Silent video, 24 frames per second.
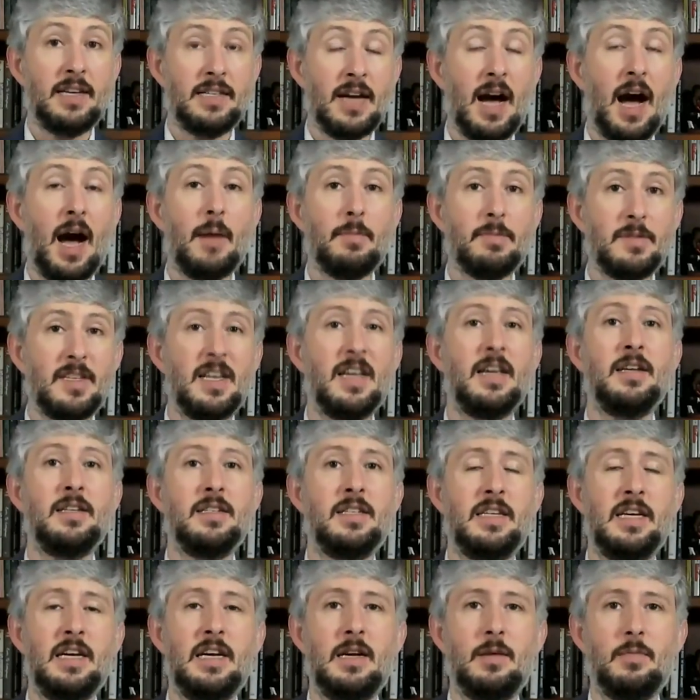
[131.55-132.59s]
a top
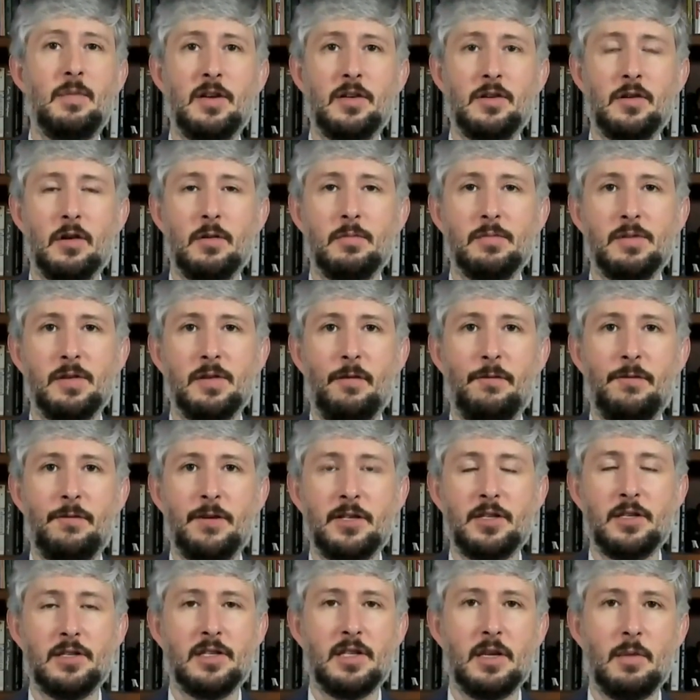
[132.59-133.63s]
10 team in terms of
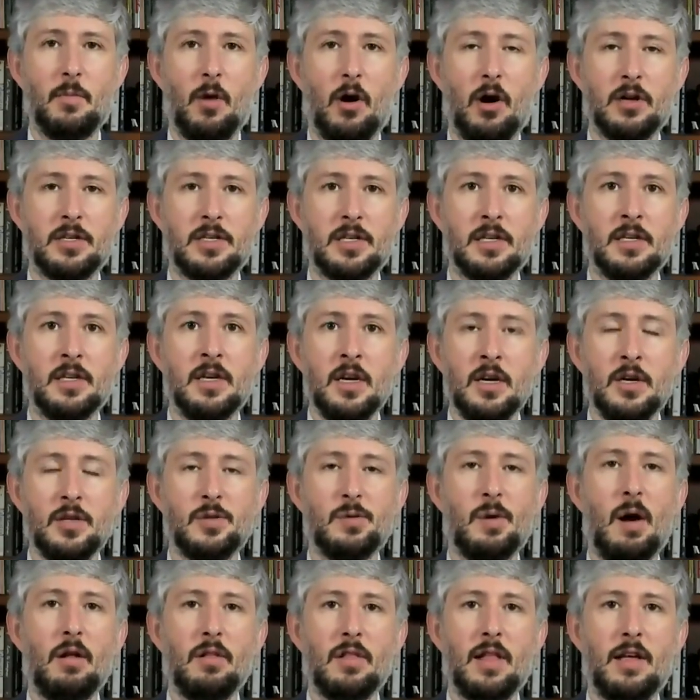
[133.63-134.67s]
efficiency margin.
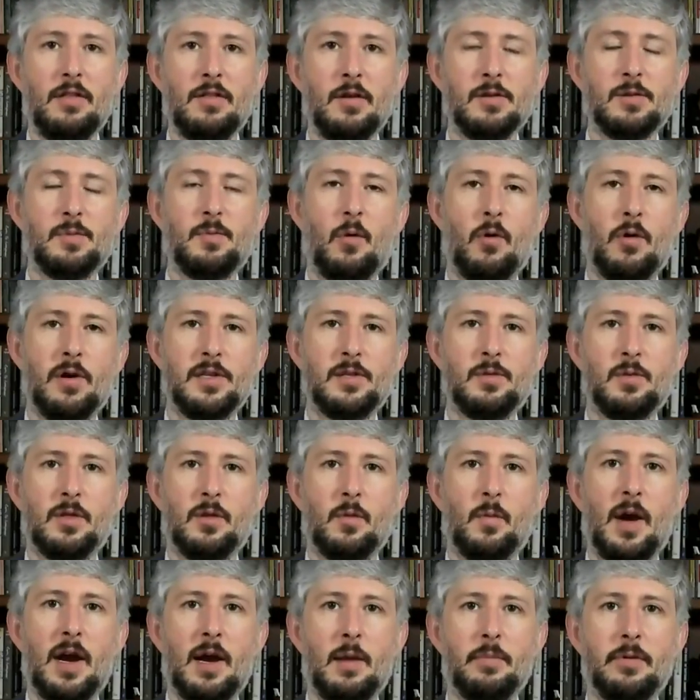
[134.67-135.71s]
So I'll lay those points with
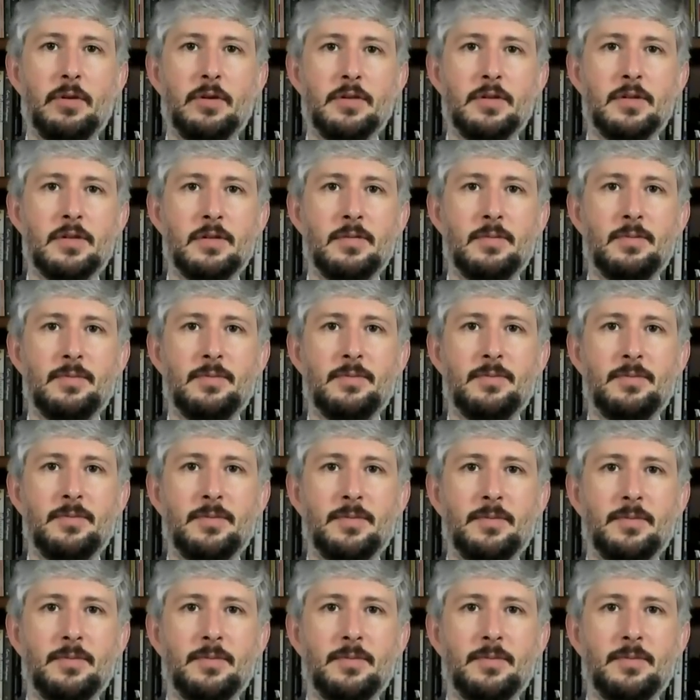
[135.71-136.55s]
the Ramblers.